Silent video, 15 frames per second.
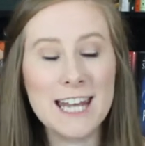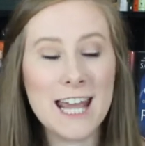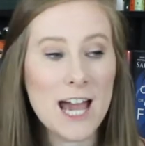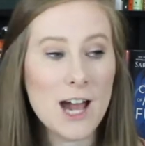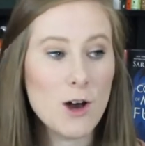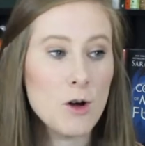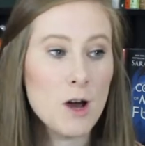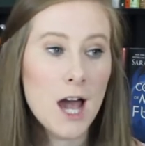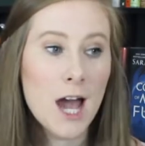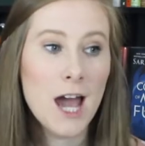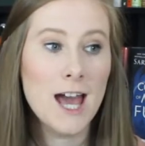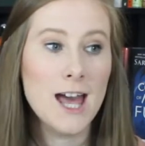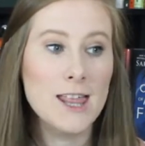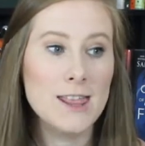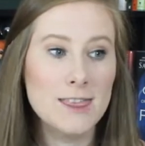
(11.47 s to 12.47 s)
Now,
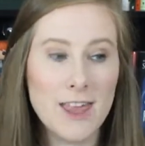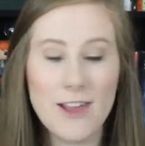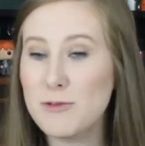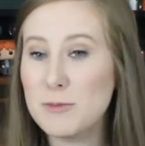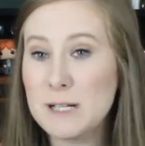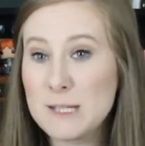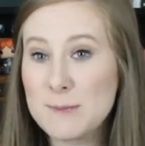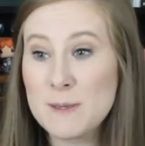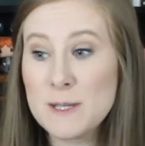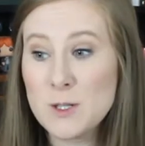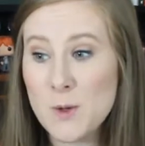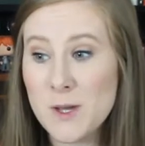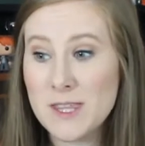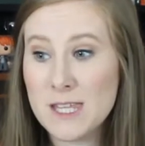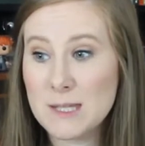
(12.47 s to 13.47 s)
everybody's been
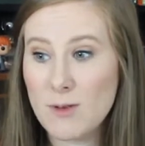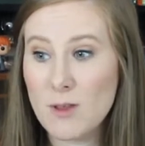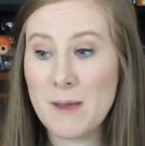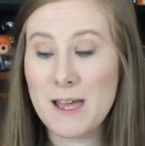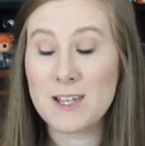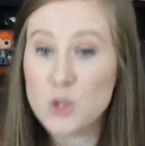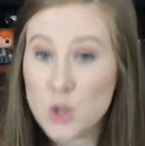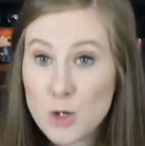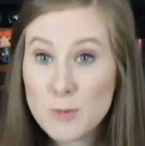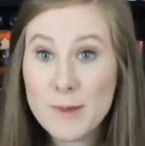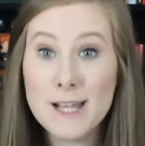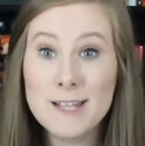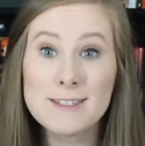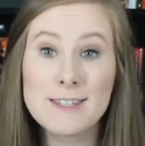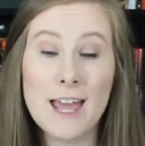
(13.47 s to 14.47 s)
doing this for the past 2
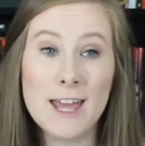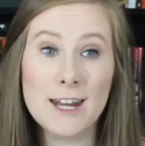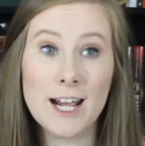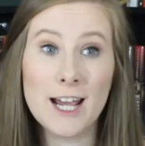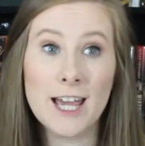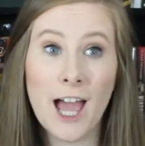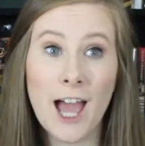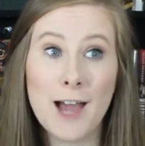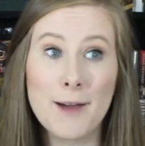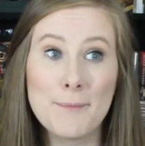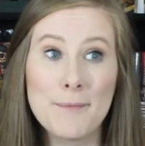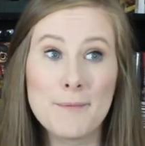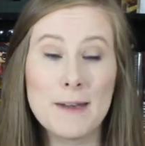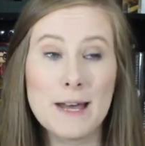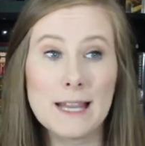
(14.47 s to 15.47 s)
months, and I
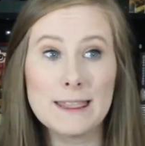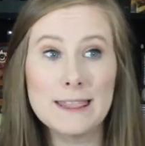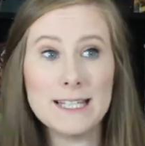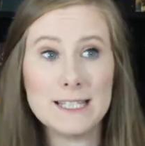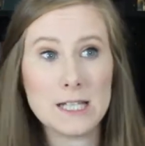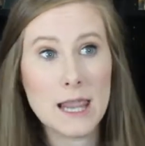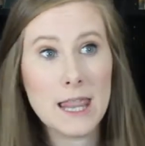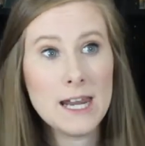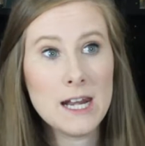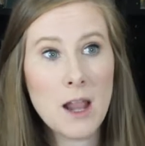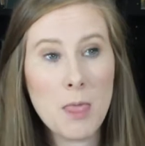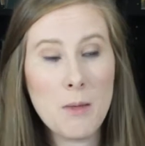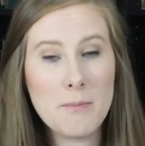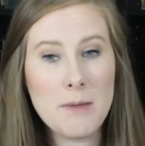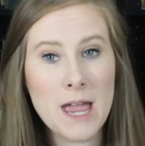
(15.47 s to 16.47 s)
am a little late
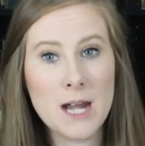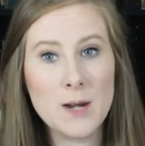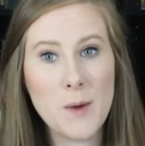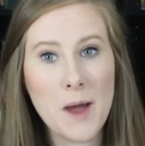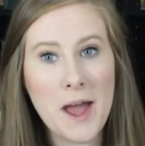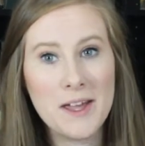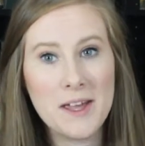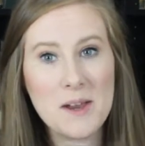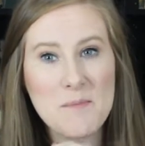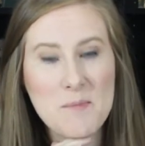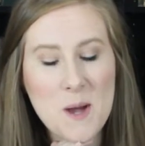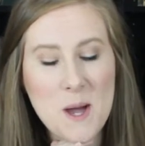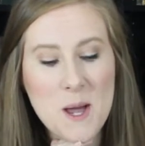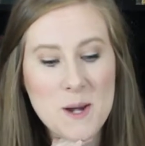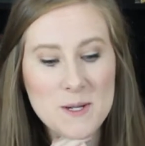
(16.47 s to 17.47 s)
on the bandwagon,
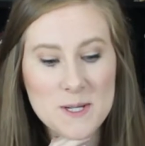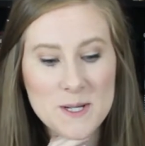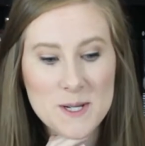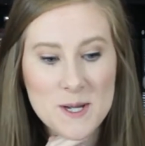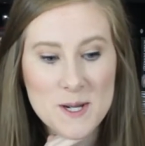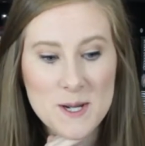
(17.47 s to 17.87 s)
but